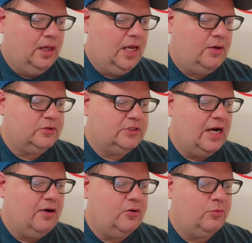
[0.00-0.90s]
Eddie
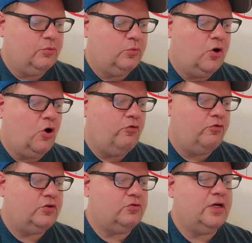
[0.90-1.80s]
Rosario went
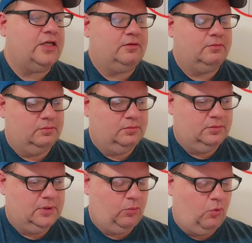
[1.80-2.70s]
0-for-3
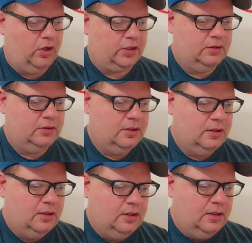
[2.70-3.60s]
in a walk.
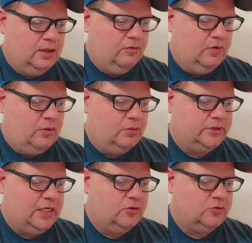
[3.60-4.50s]
Veteran
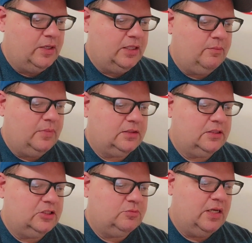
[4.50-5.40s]
Rosario was making
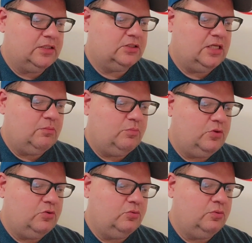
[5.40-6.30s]
his Mets
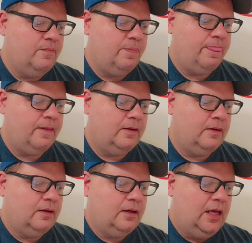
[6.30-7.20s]
debut
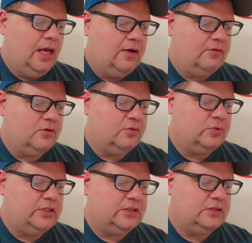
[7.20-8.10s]
after
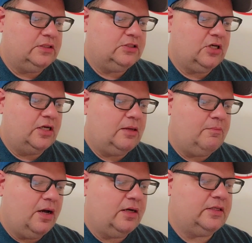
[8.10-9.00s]
recently signing a
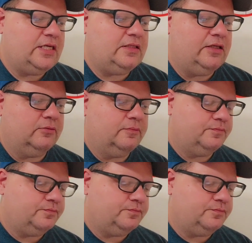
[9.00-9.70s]
minor league deal.